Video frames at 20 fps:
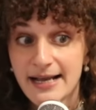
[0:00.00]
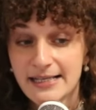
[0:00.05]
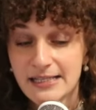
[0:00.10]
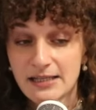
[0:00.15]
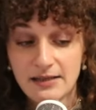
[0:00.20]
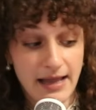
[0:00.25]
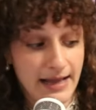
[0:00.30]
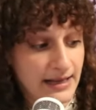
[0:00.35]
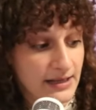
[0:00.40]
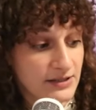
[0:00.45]

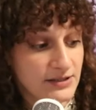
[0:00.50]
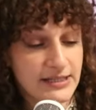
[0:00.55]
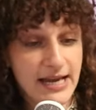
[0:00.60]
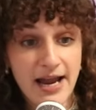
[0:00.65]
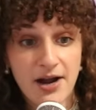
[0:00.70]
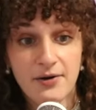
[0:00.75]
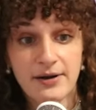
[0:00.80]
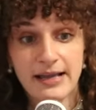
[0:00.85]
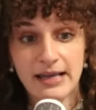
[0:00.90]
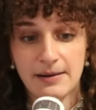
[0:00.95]
like
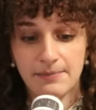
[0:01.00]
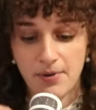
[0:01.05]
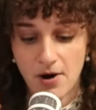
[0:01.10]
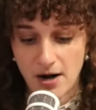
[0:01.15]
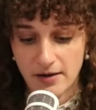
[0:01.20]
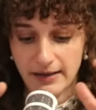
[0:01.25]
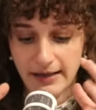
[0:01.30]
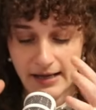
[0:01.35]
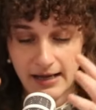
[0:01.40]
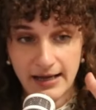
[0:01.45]
tearing it
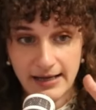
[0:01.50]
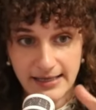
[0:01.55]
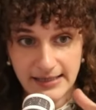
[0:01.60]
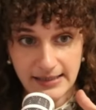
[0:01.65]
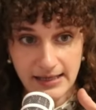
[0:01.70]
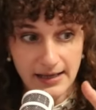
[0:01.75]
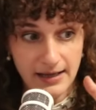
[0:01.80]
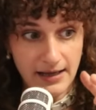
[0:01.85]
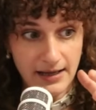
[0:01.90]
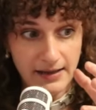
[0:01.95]
apart like, like
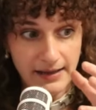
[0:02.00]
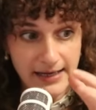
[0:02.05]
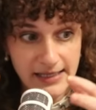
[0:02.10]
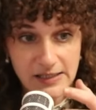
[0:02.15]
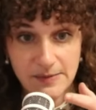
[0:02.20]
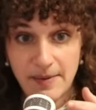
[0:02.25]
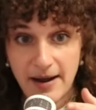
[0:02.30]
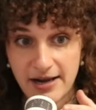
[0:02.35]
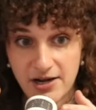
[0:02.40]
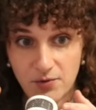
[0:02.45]
like a
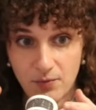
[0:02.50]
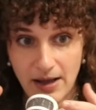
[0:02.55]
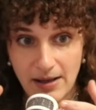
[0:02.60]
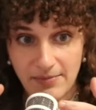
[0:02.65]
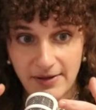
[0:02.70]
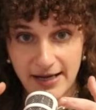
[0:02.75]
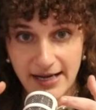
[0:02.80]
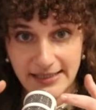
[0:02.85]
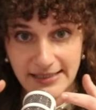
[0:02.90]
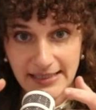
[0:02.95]
spider web
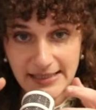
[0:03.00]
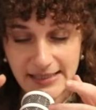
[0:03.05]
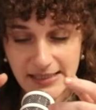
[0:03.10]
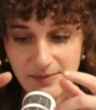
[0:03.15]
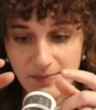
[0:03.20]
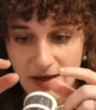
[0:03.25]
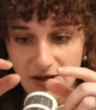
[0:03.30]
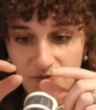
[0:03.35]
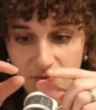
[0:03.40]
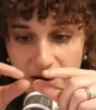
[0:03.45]
like I said to
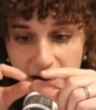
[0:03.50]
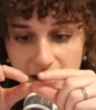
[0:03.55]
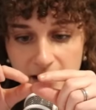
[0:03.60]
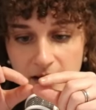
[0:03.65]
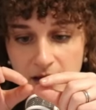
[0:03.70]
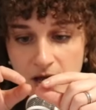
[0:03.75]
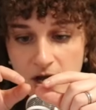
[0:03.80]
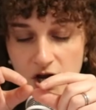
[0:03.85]
Smith, right?